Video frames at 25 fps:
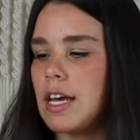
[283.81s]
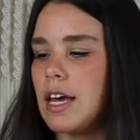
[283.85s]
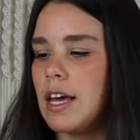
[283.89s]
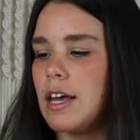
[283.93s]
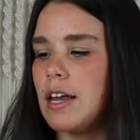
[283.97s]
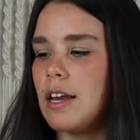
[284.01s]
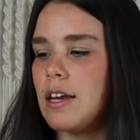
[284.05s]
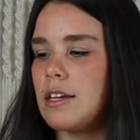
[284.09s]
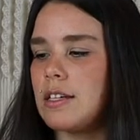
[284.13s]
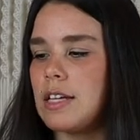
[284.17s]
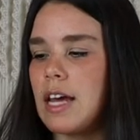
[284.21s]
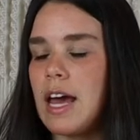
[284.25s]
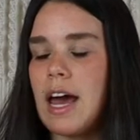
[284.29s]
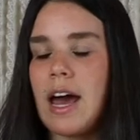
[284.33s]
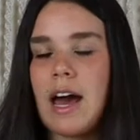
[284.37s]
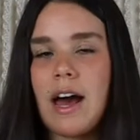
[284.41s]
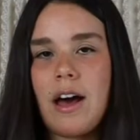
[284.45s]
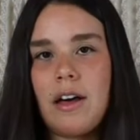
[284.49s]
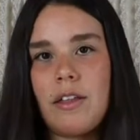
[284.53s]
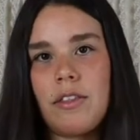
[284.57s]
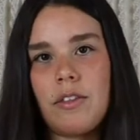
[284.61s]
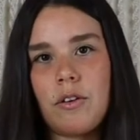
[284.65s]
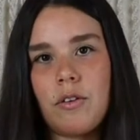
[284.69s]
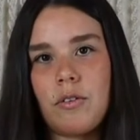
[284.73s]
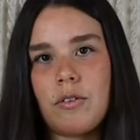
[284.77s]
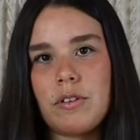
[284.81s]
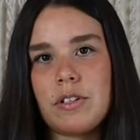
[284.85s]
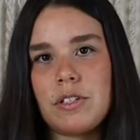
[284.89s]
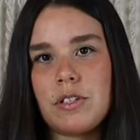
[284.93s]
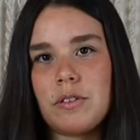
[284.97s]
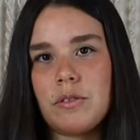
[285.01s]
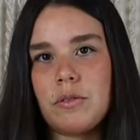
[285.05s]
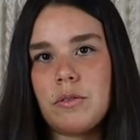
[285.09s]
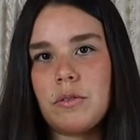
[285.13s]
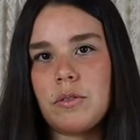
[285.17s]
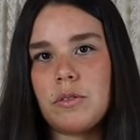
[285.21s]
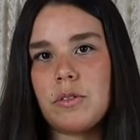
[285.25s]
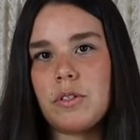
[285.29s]
and how the
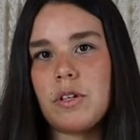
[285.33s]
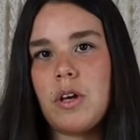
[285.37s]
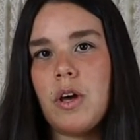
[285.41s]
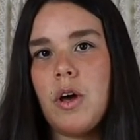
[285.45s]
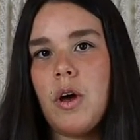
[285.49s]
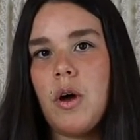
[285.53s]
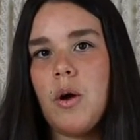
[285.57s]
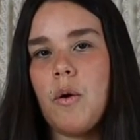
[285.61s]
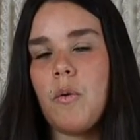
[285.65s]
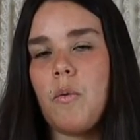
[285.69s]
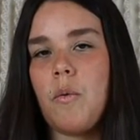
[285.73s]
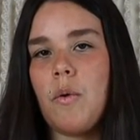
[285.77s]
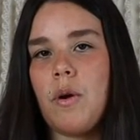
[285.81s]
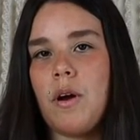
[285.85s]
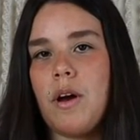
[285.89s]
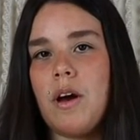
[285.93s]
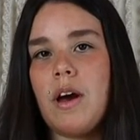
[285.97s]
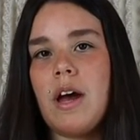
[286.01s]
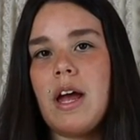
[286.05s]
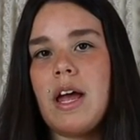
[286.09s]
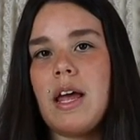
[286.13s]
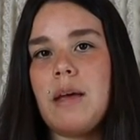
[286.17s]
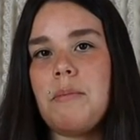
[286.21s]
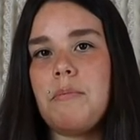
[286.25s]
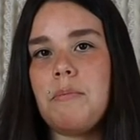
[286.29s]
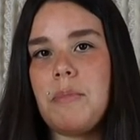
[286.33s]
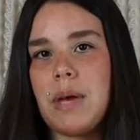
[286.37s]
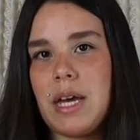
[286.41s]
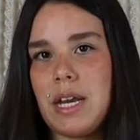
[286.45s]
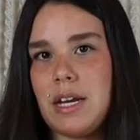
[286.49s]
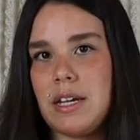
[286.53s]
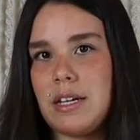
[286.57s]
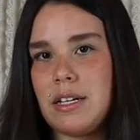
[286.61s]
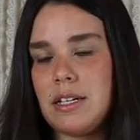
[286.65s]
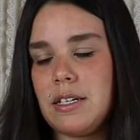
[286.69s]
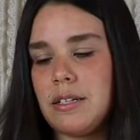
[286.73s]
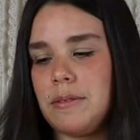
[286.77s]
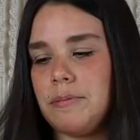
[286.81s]
crystals were
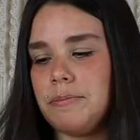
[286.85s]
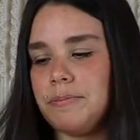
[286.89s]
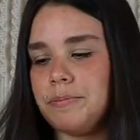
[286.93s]
embedded.